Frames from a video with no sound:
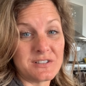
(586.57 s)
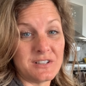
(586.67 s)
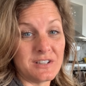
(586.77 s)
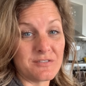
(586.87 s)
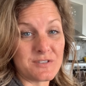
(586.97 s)

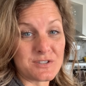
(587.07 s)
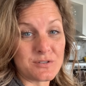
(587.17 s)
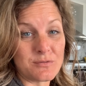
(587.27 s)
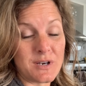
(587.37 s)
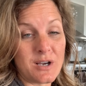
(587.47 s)
in the
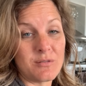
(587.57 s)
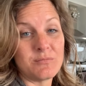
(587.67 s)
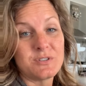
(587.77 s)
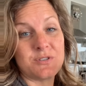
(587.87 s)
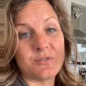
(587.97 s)
physical
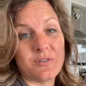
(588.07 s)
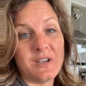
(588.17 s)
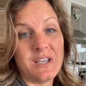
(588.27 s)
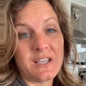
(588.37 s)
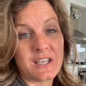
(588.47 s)
realm to
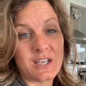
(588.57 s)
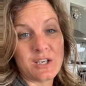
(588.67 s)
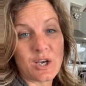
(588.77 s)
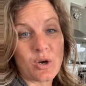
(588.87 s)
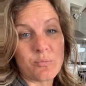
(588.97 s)
can
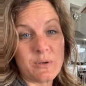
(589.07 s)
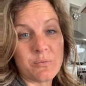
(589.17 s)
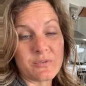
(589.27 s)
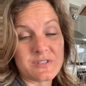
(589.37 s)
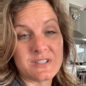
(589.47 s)
you help
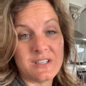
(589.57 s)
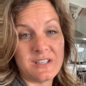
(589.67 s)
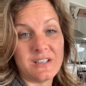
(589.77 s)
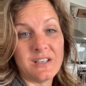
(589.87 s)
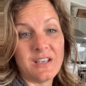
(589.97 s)
people see